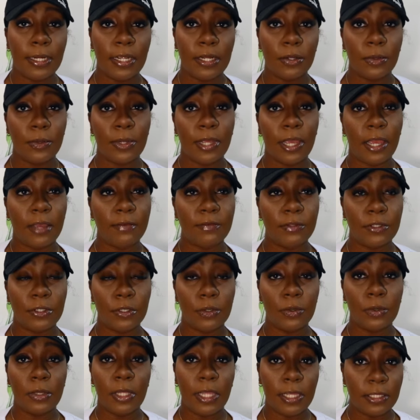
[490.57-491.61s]
I don't have
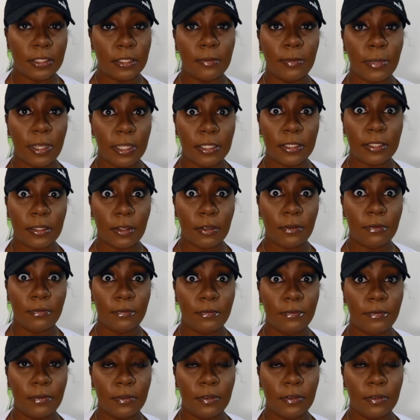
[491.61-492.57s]
to lessen myself